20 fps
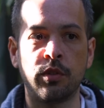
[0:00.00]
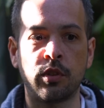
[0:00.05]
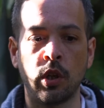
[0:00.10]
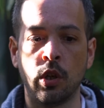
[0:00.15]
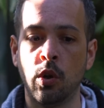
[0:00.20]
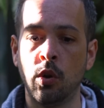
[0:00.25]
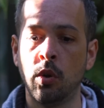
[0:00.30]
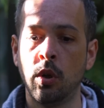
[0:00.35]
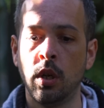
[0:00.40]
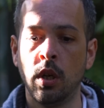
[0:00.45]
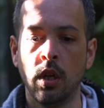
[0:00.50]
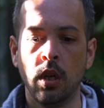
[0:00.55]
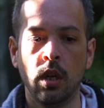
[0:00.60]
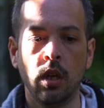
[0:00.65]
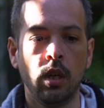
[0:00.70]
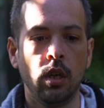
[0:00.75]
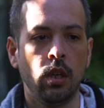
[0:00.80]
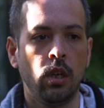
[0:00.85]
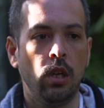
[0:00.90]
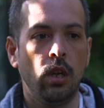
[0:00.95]
So
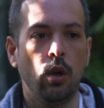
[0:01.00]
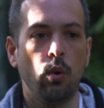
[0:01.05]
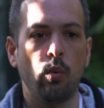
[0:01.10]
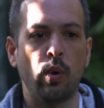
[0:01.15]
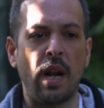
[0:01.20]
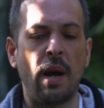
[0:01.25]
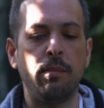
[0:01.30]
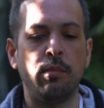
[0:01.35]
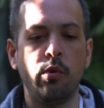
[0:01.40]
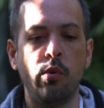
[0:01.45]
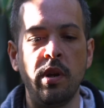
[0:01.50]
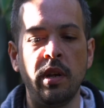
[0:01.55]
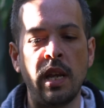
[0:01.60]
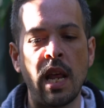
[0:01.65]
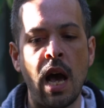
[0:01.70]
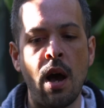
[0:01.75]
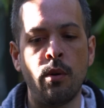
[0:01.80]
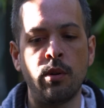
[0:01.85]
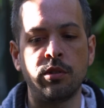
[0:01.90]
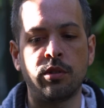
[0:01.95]
what I'm
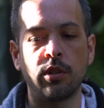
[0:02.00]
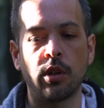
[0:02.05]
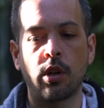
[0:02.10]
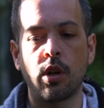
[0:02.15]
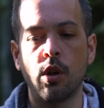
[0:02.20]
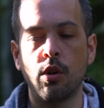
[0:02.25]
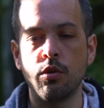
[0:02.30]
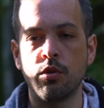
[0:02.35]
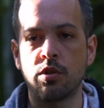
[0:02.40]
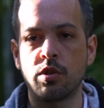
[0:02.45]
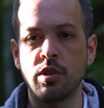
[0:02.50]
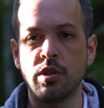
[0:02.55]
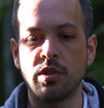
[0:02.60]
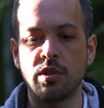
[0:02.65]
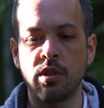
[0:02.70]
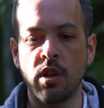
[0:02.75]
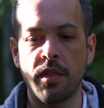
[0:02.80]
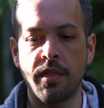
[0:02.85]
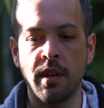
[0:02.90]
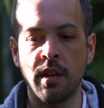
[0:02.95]
doing now as their coach
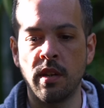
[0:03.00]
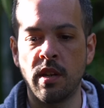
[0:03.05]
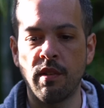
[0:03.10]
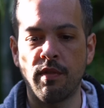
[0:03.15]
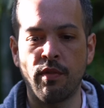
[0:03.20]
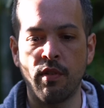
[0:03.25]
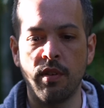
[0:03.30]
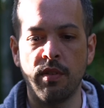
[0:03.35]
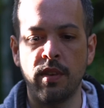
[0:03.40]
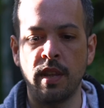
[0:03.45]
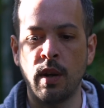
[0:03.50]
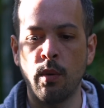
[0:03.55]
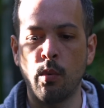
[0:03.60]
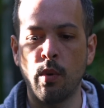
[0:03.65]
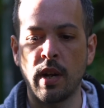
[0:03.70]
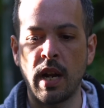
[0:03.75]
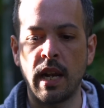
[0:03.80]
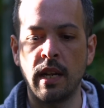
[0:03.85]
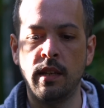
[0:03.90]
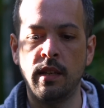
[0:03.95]
is nothing different
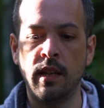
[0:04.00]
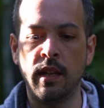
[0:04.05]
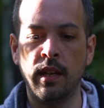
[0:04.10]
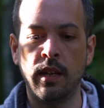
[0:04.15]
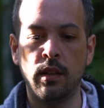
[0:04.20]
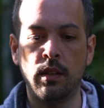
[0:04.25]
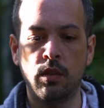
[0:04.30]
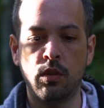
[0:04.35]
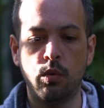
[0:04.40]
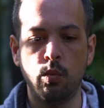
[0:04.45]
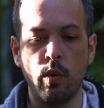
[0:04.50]
than what I did